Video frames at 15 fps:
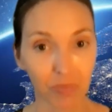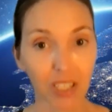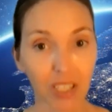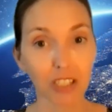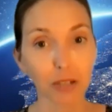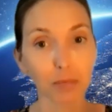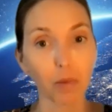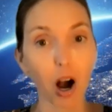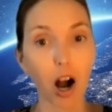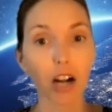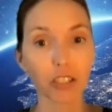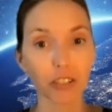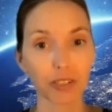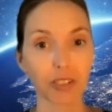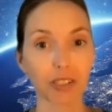that
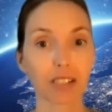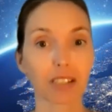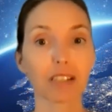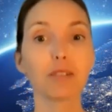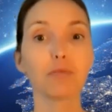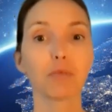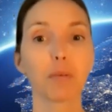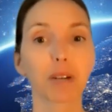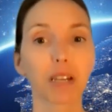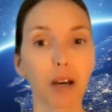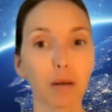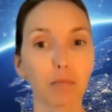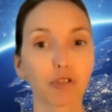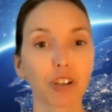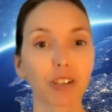democracy will
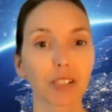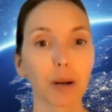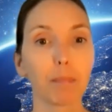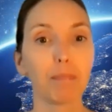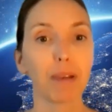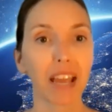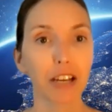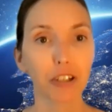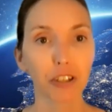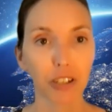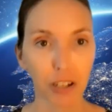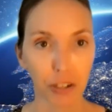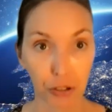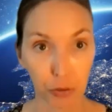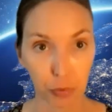become just a banner
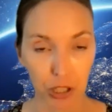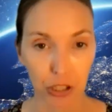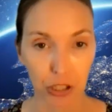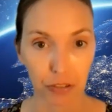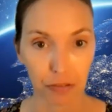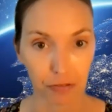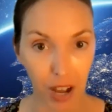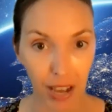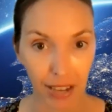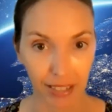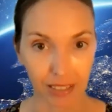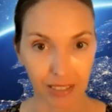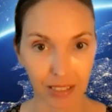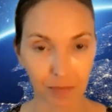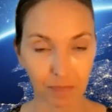under which to
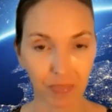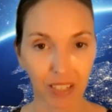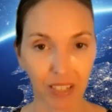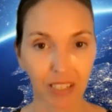fight.